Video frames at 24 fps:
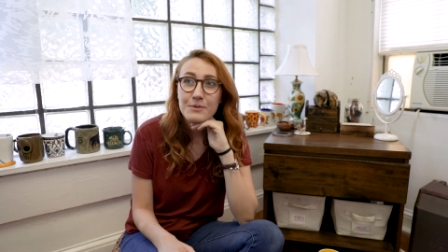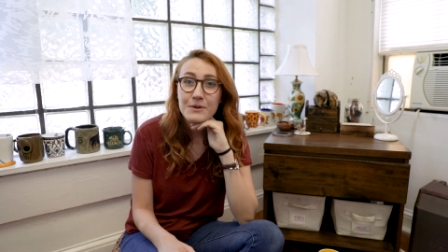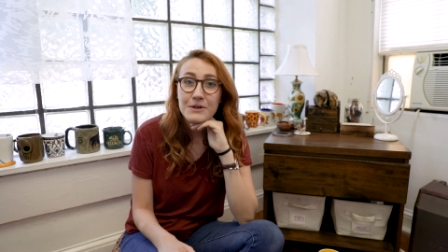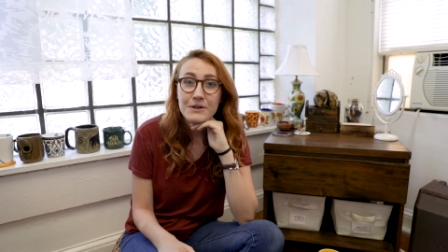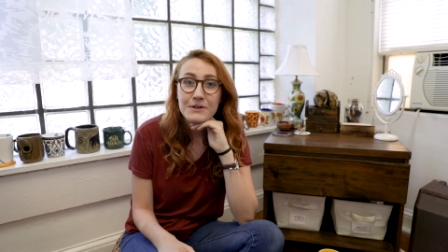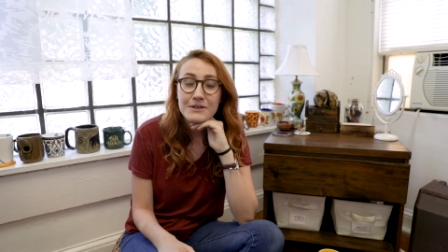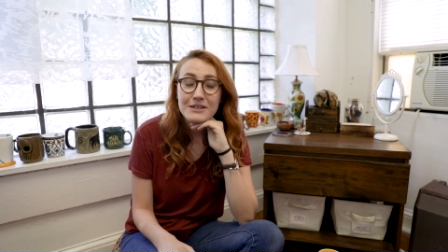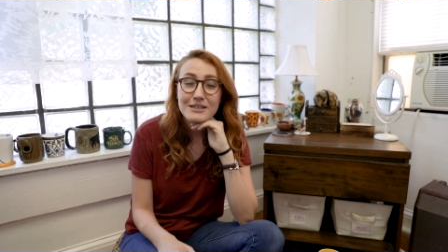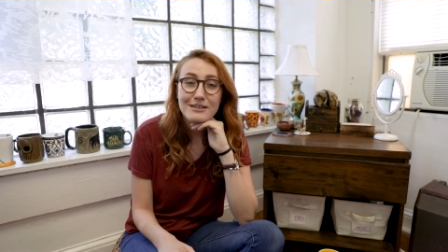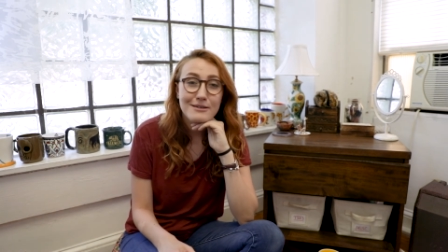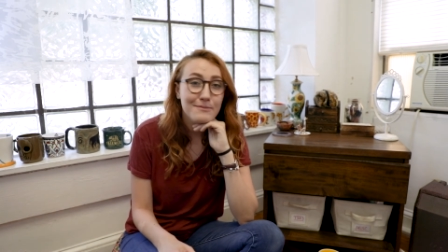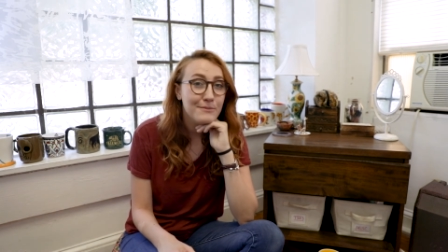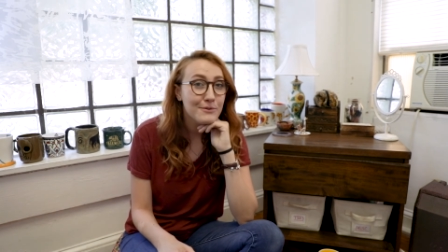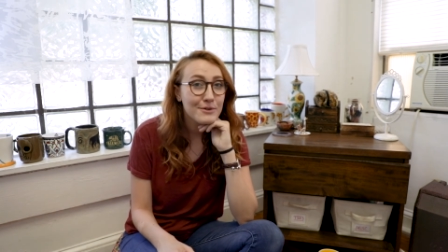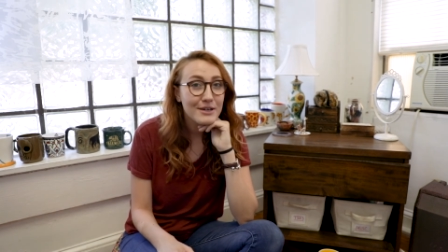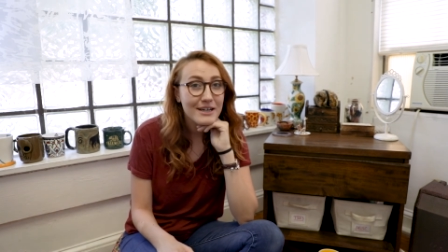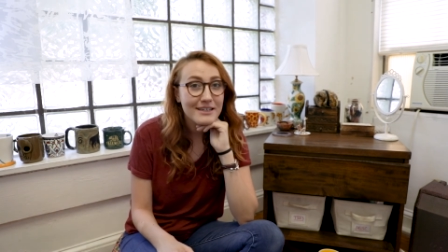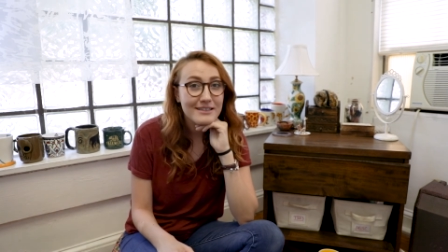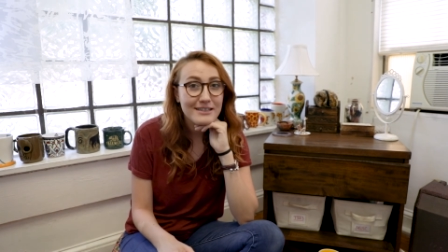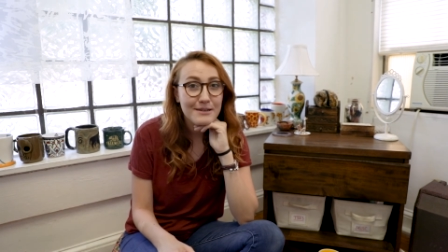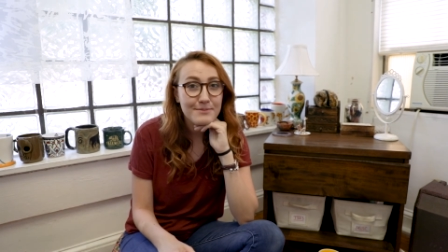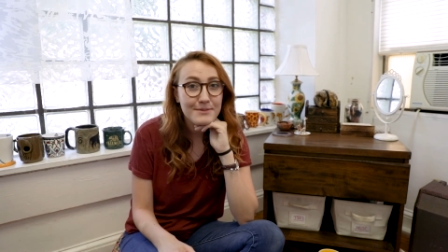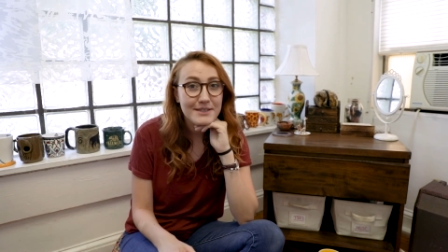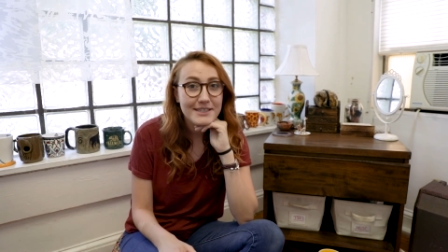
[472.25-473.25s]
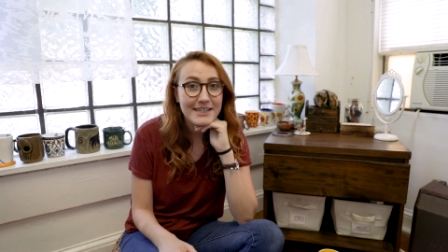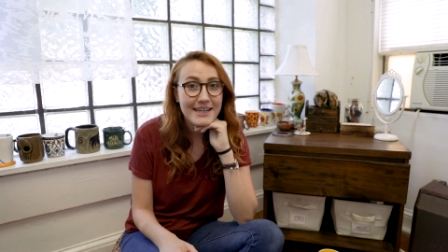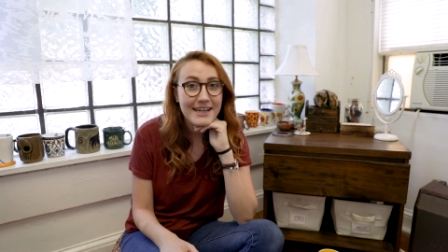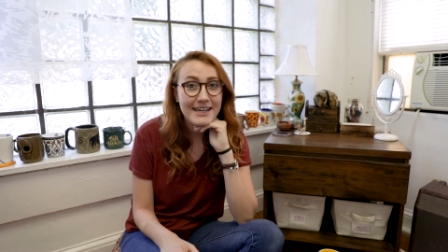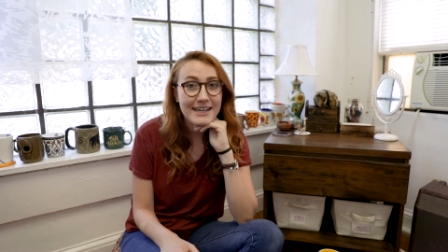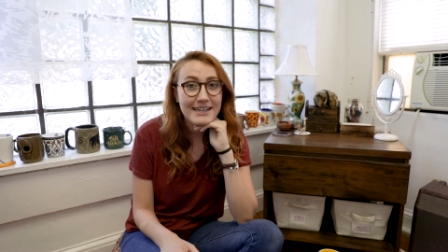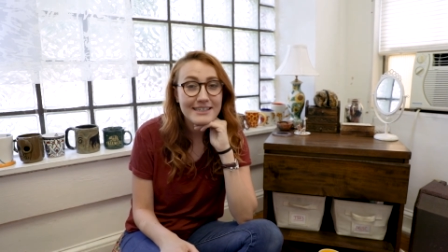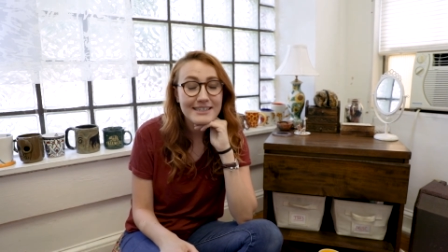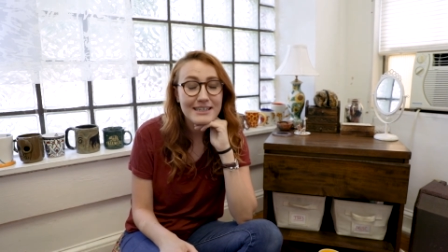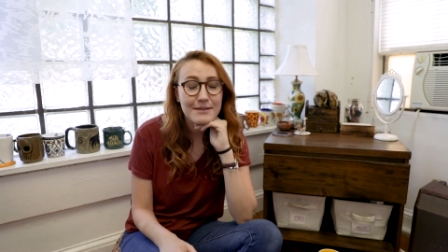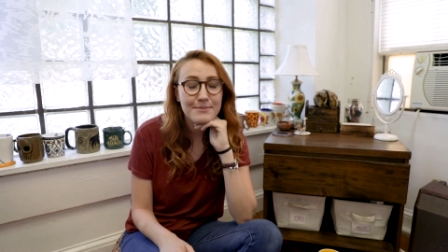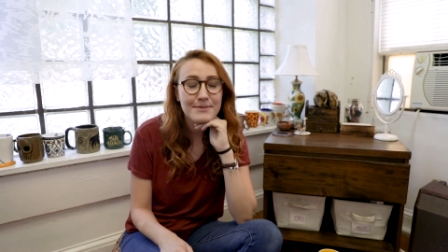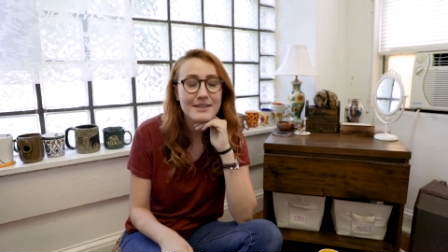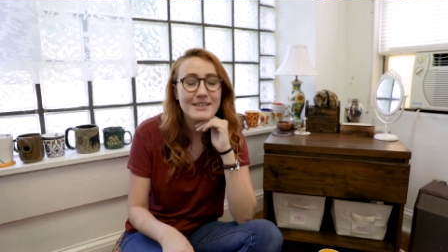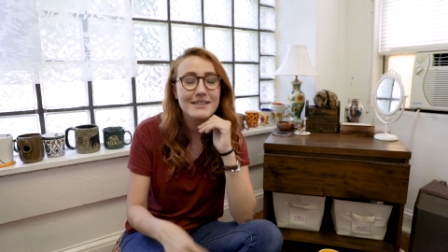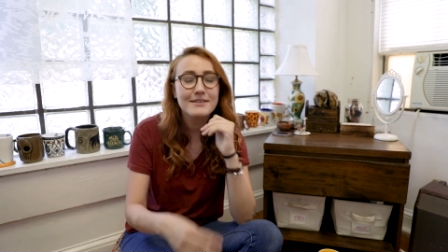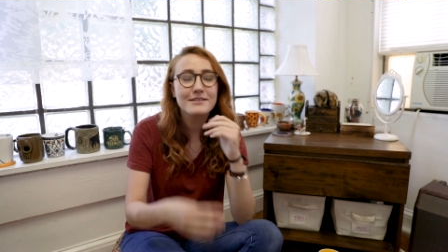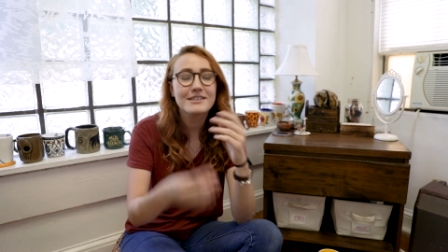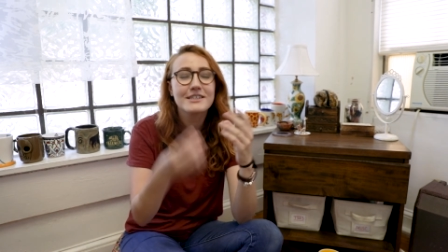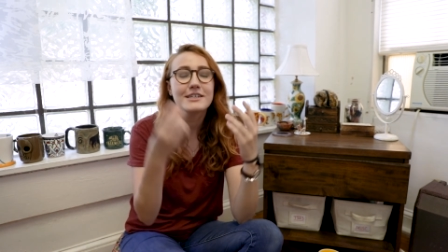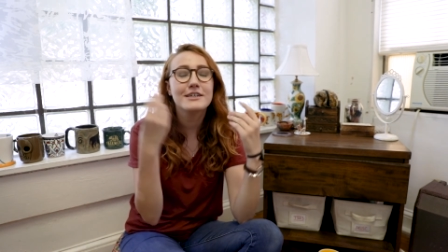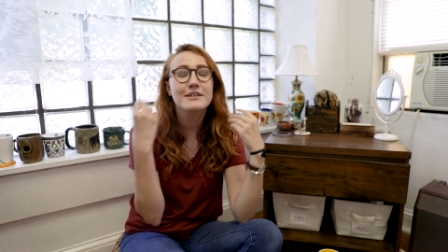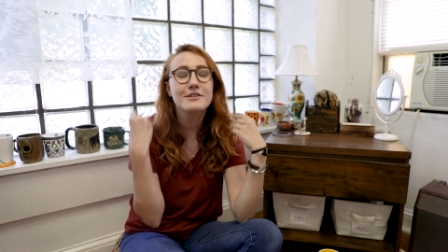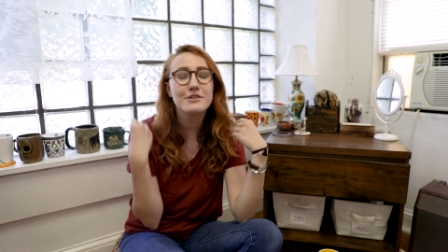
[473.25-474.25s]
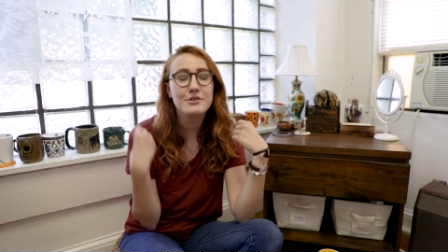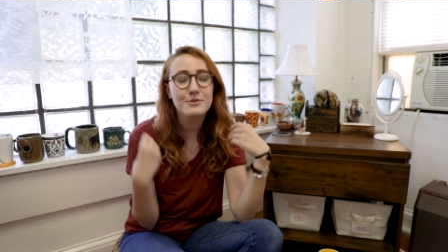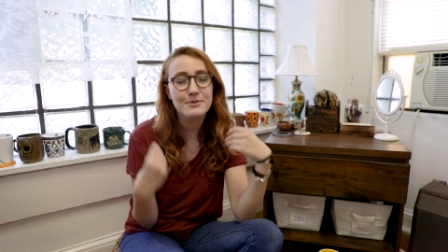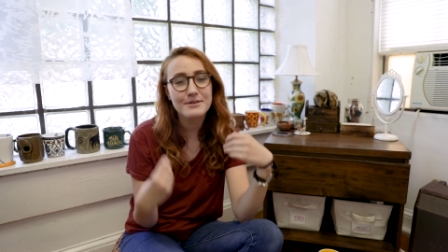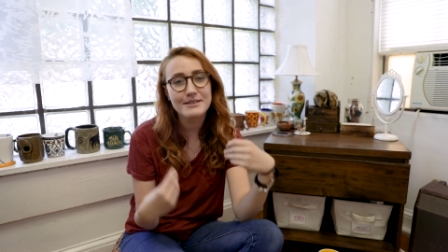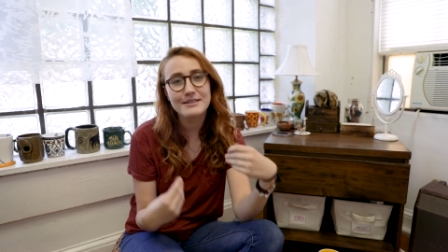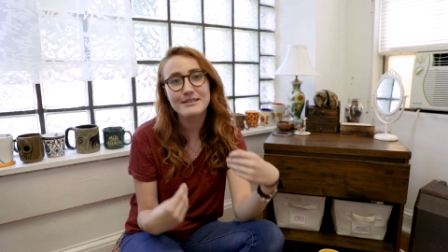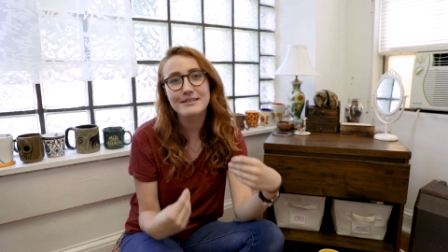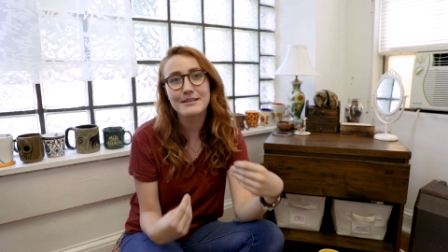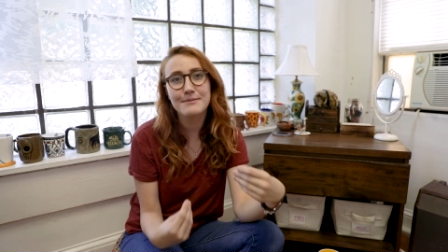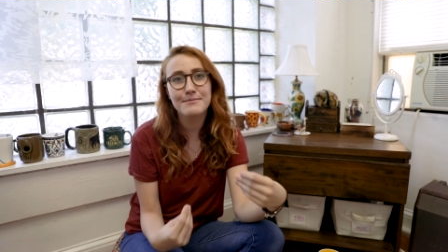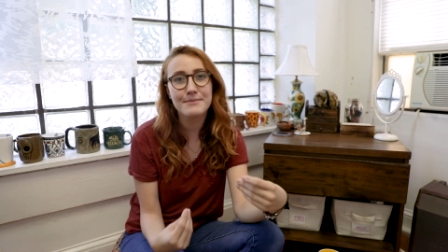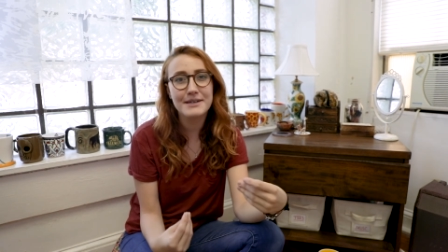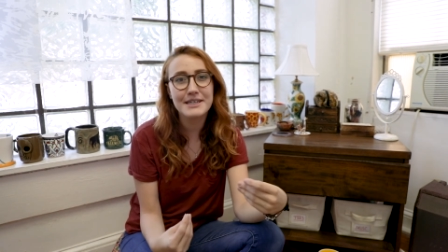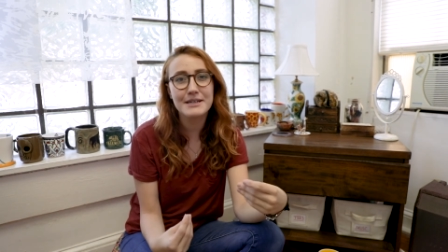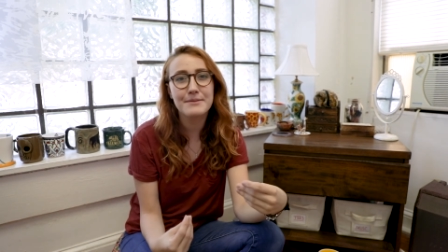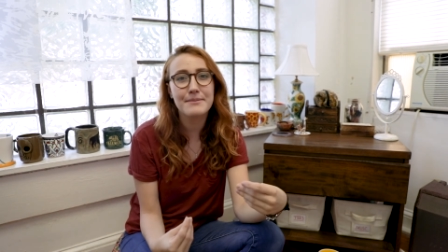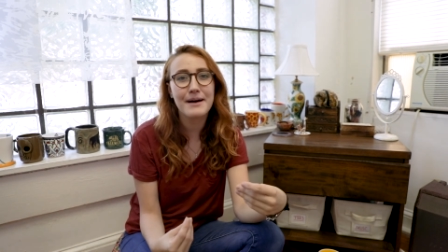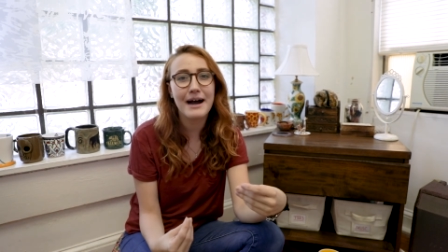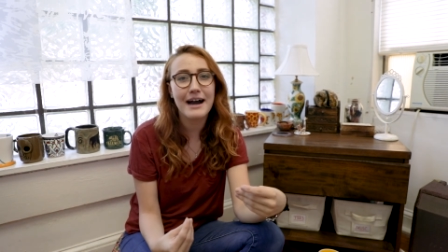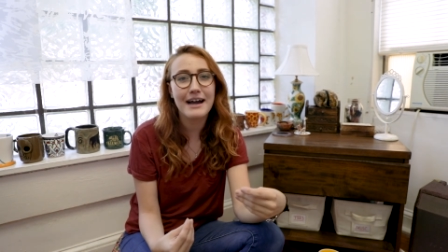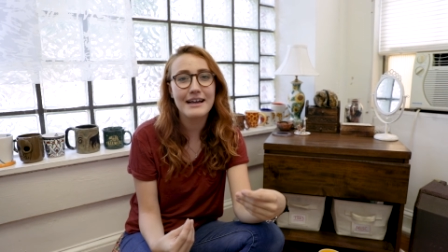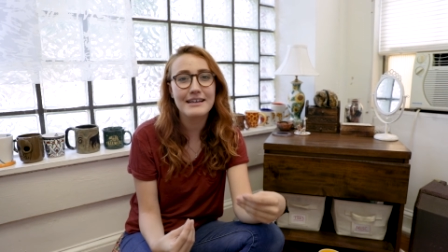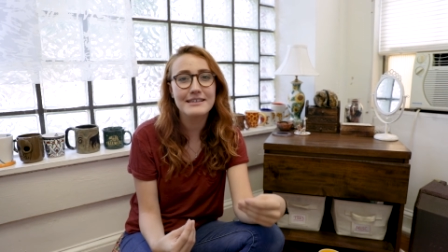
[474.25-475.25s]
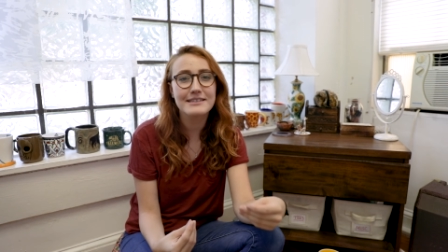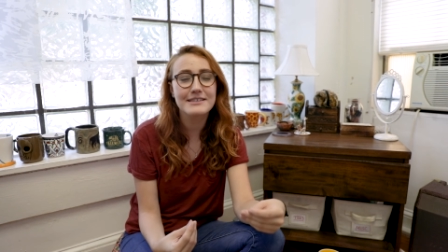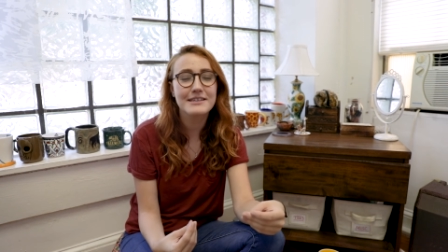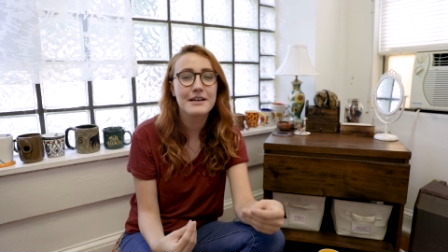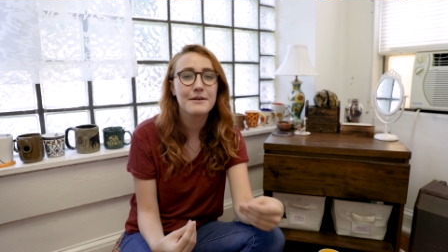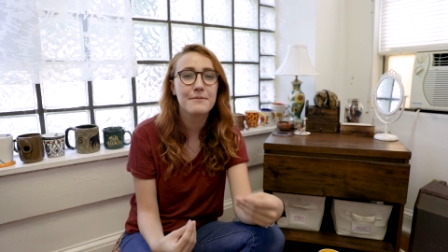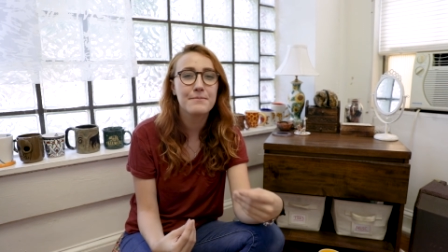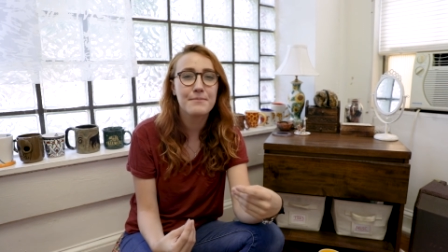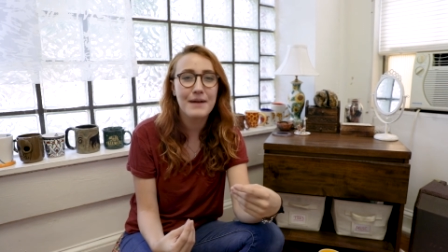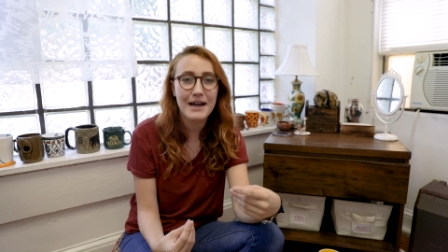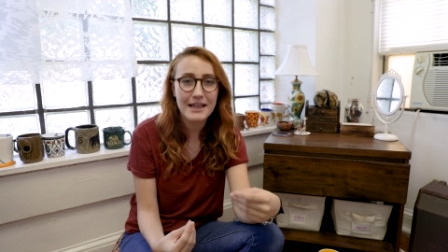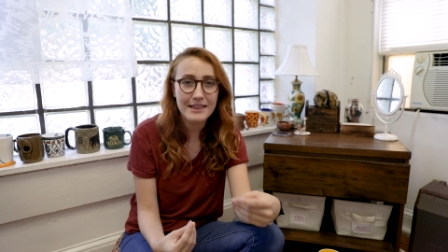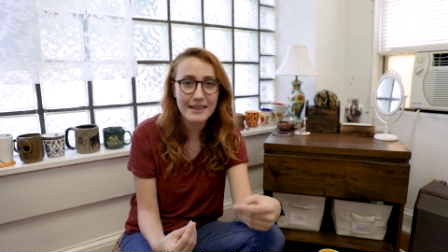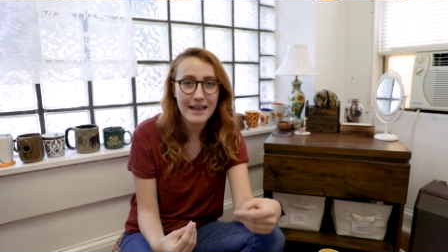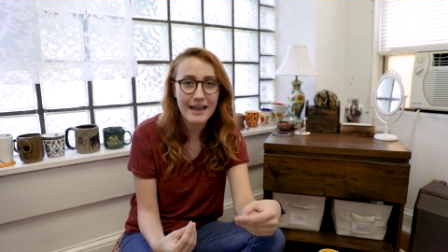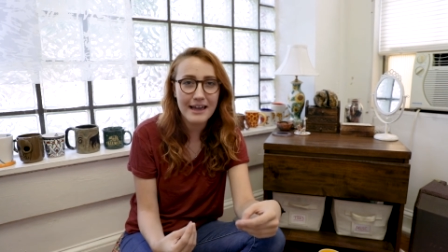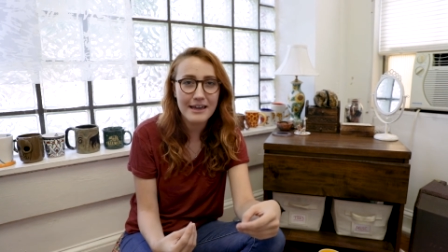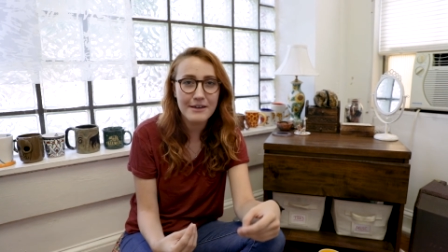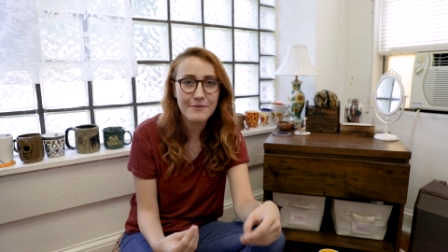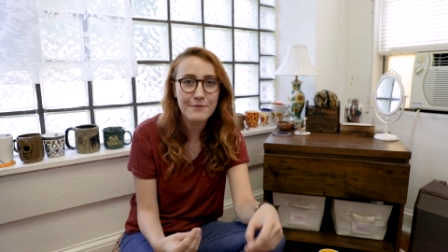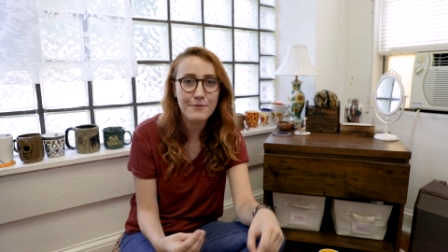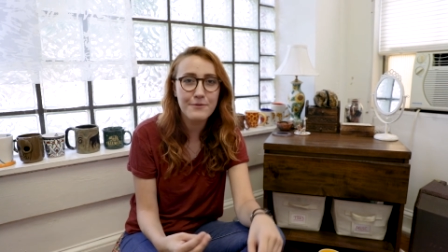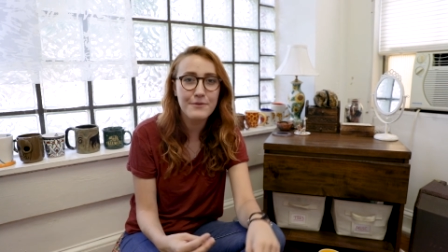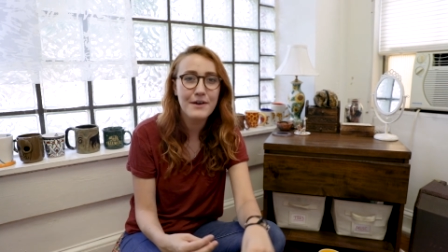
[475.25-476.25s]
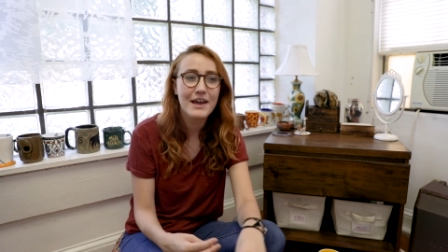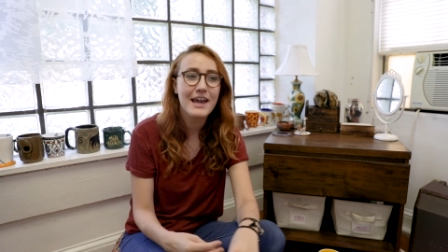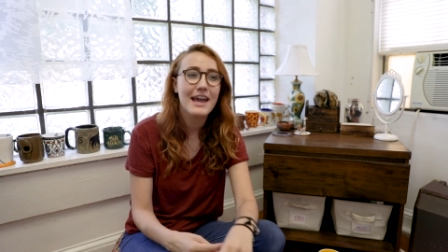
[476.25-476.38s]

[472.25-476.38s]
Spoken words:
will keep you guys up to date as I'm continuing to minimize my life